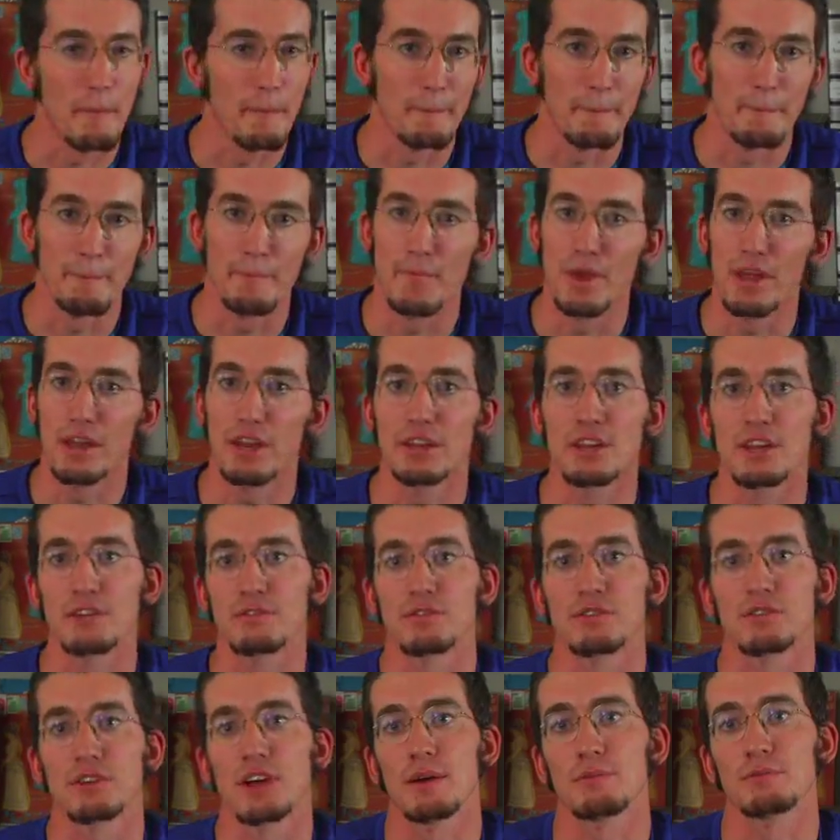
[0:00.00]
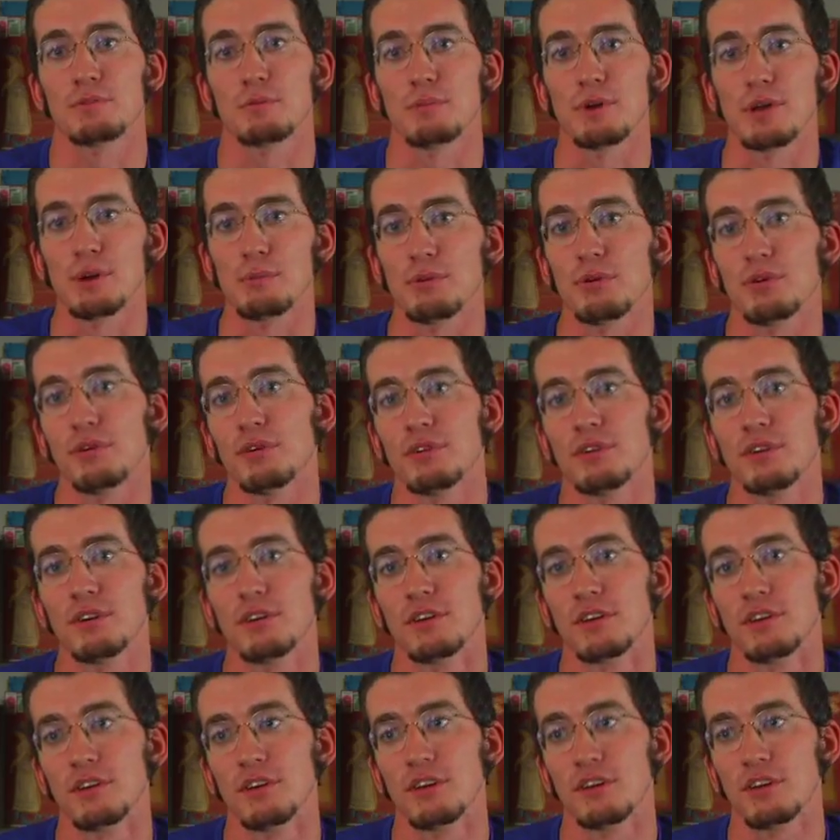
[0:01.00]
many different types of people
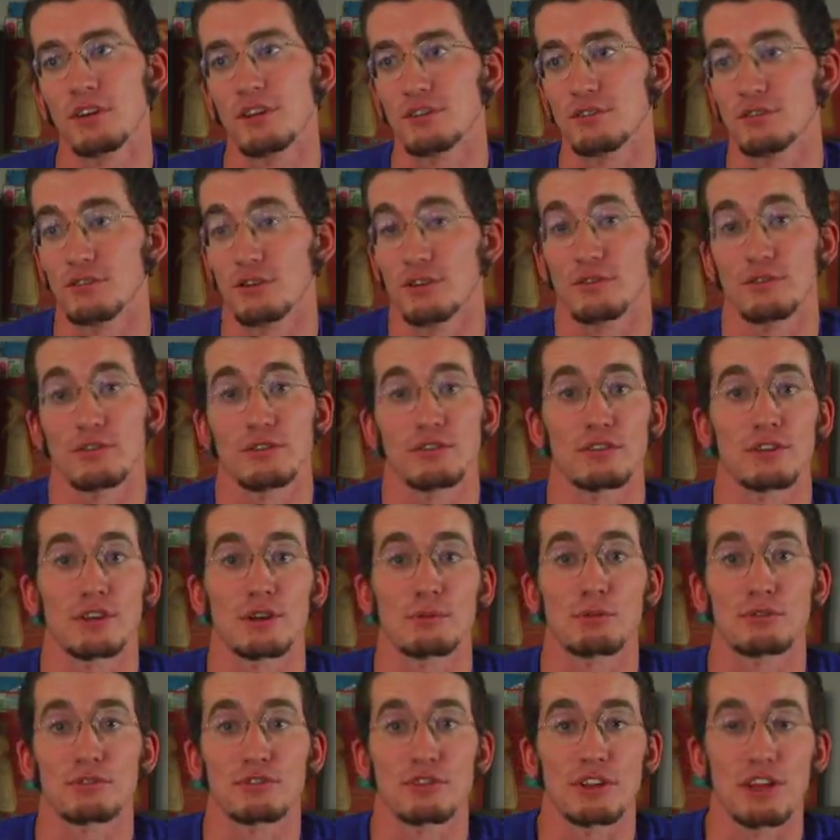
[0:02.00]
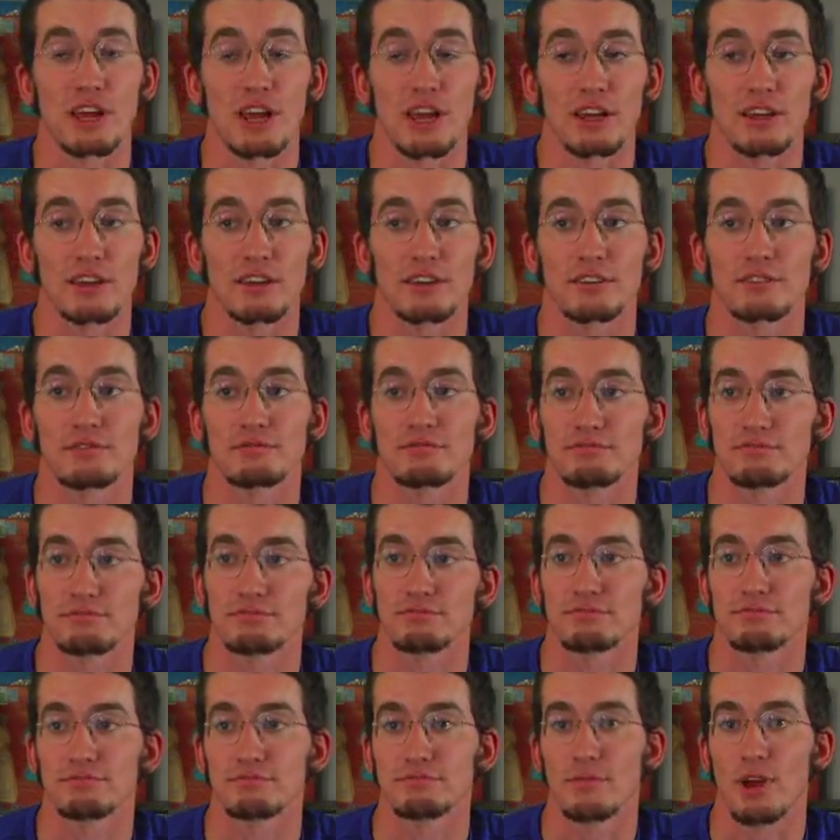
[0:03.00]
conservatives and liberals alike
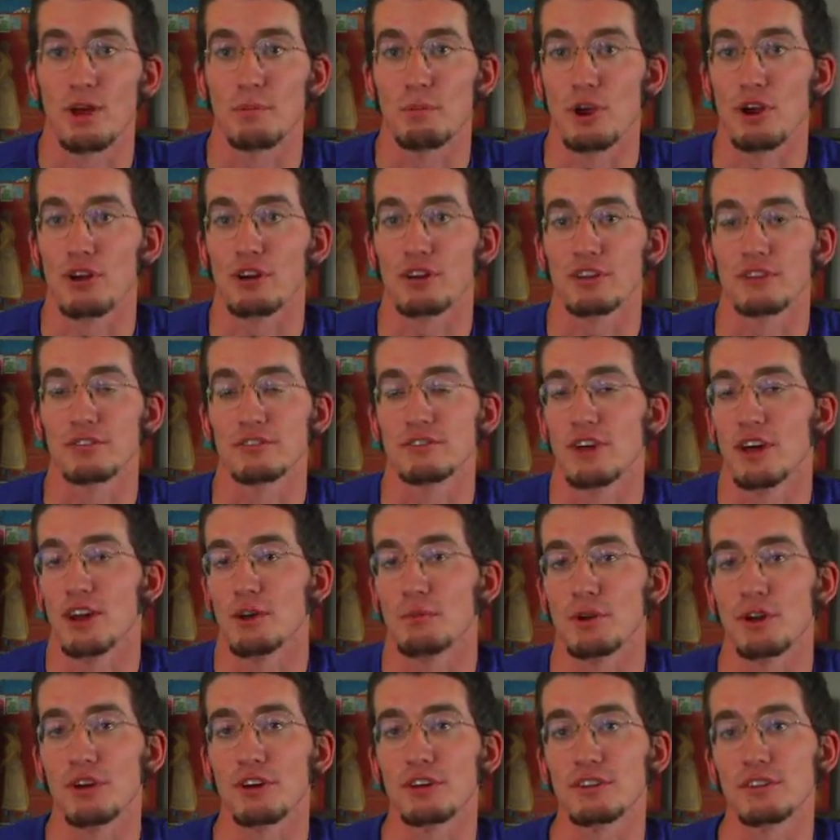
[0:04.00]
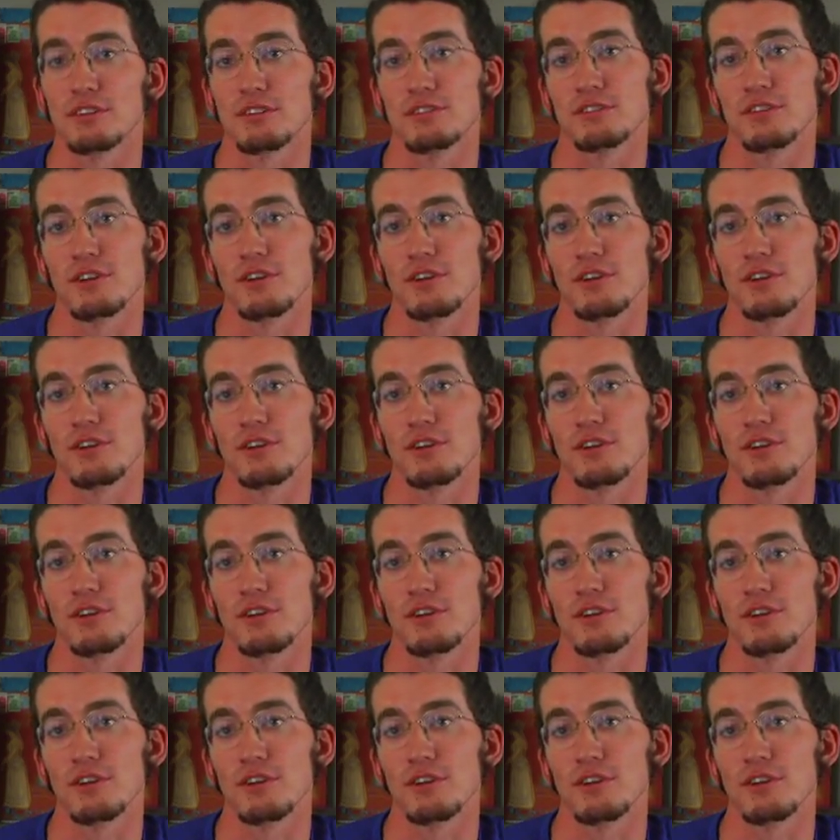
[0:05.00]
Americans, non-Americans.